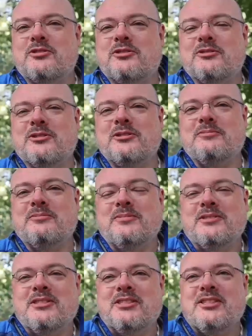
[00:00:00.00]
or
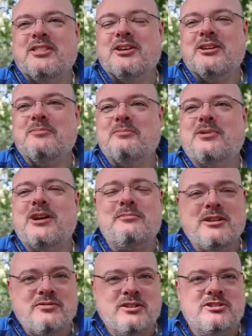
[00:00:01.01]
the
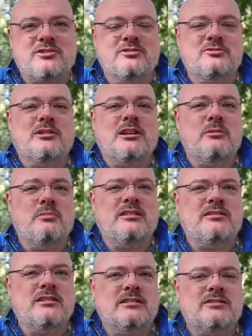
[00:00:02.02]
primary feature, is
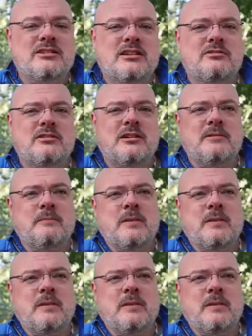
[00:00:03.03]
reliability, etc.